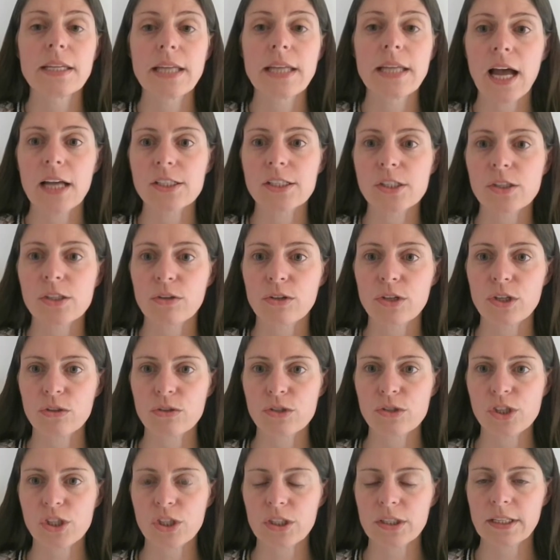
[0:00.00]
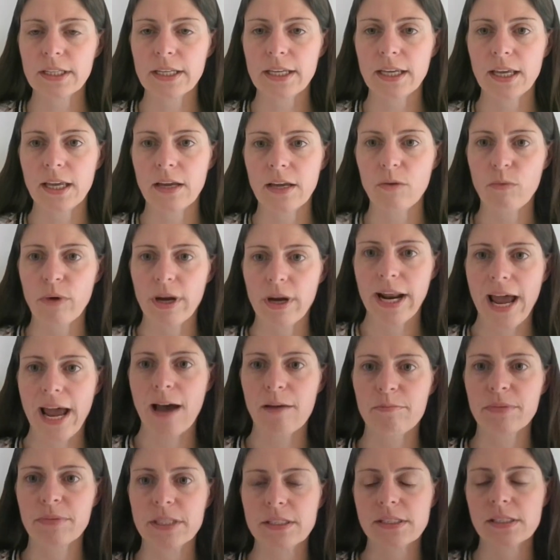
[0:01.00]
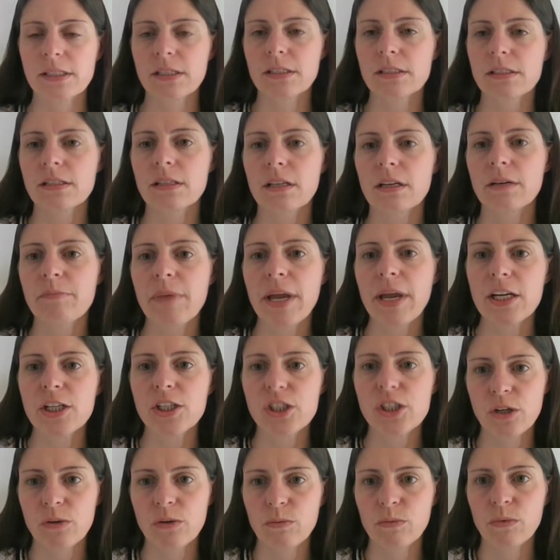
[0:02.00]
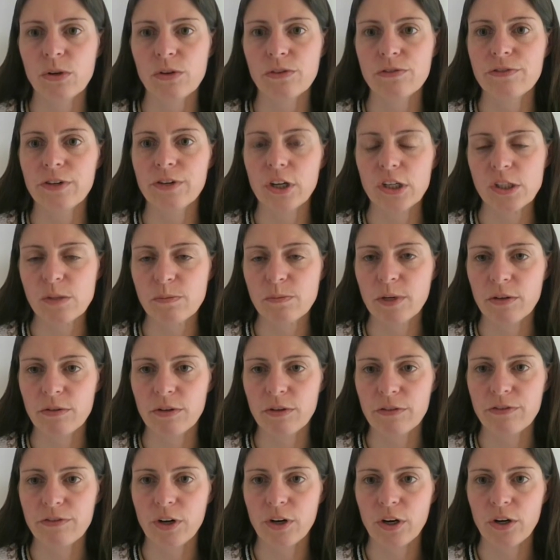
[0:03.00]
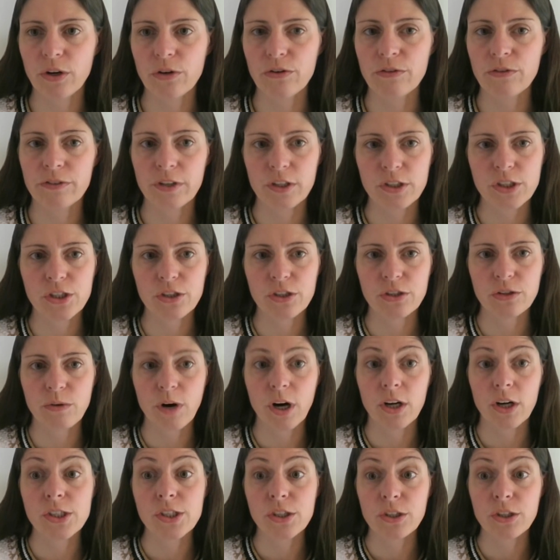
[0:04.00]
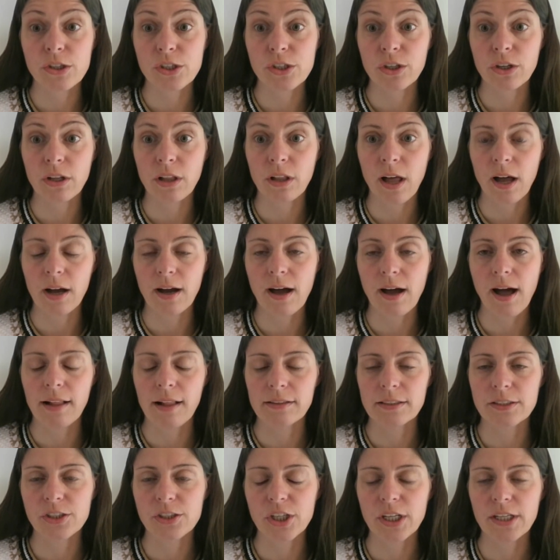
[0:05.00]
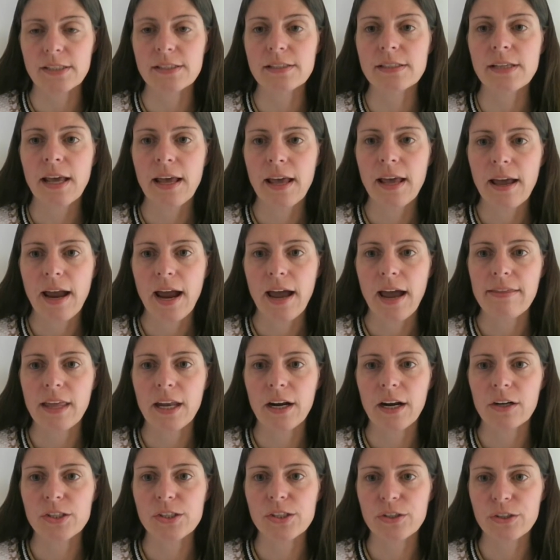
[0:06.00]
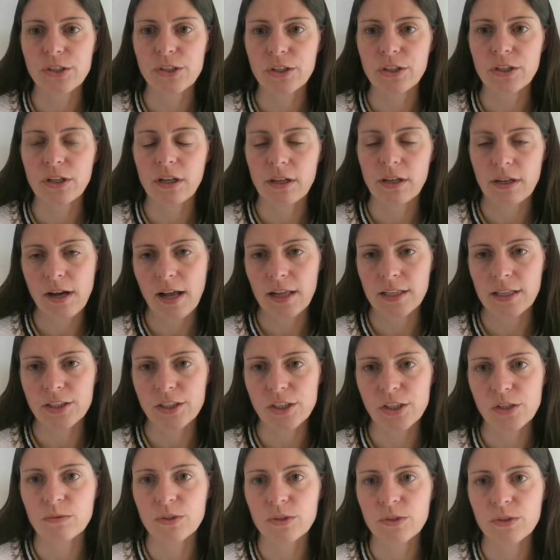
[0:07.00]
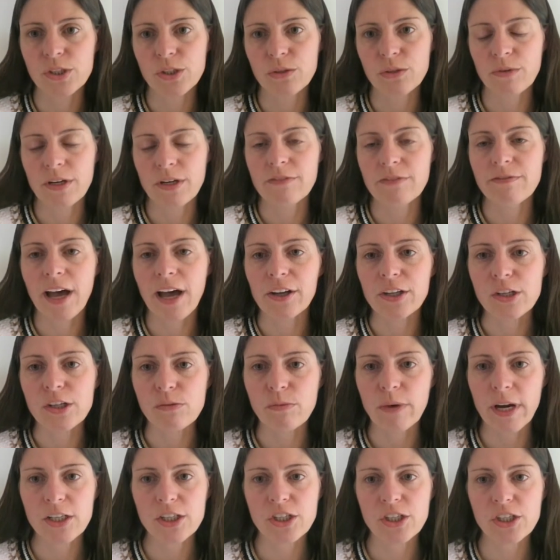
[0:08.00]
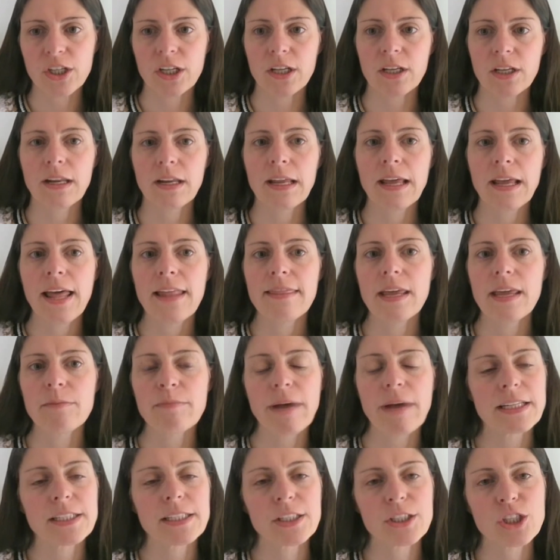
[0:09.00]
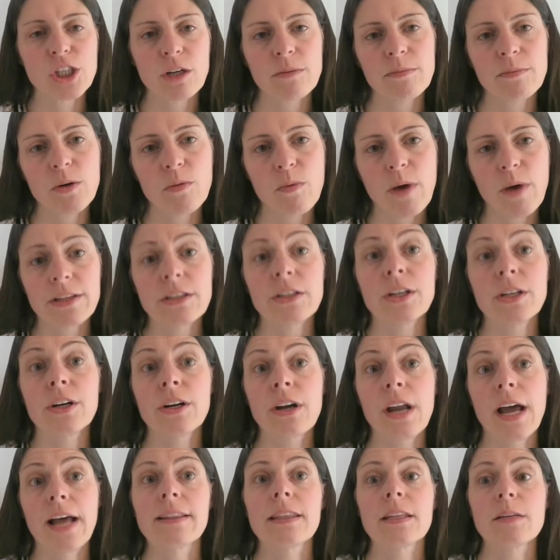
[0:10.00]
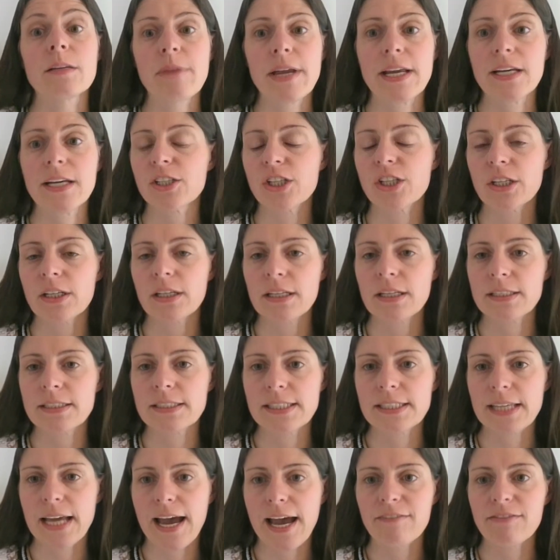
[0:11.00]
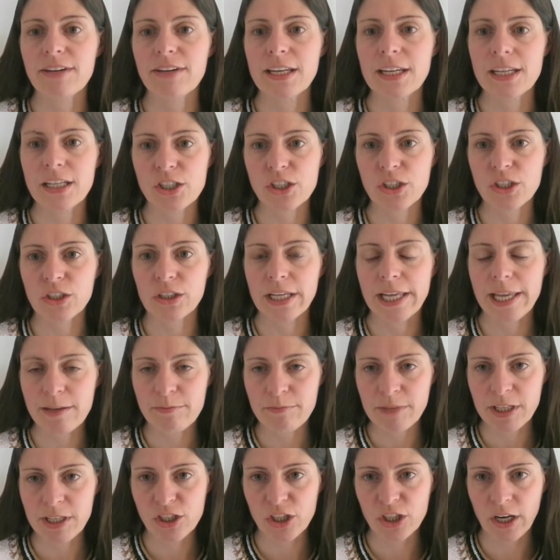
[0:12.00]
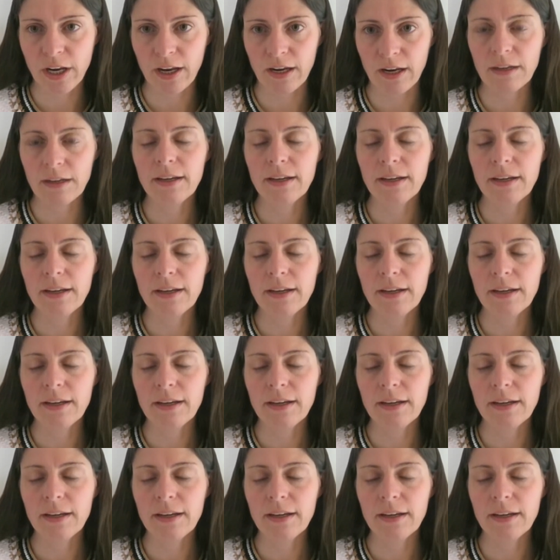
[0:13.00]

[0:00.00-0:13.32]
Yeah, so usually what happens is the patient will first be referred over to our surgical oncologist, and then our surgical oncologist will do an evaluation. They might determine whether or not the patient needs to have initial imaging.